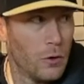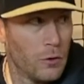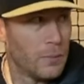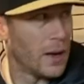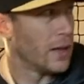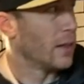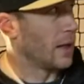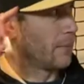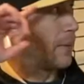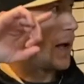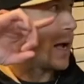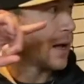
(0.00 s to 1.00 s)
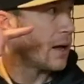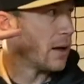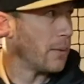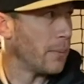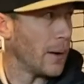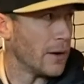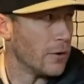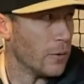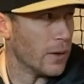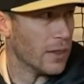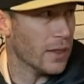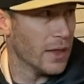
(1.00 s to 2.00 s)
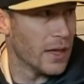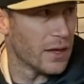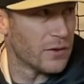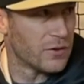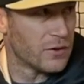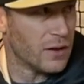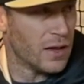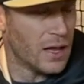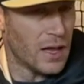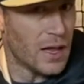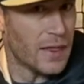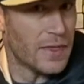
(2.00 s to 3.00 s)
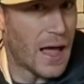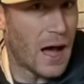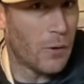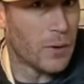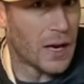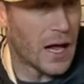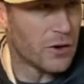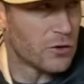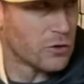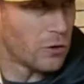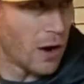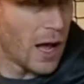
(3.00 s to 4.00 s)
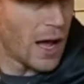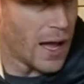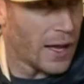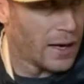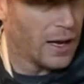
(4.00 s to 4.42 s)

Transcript: my leg back by doing this. Now when I stride,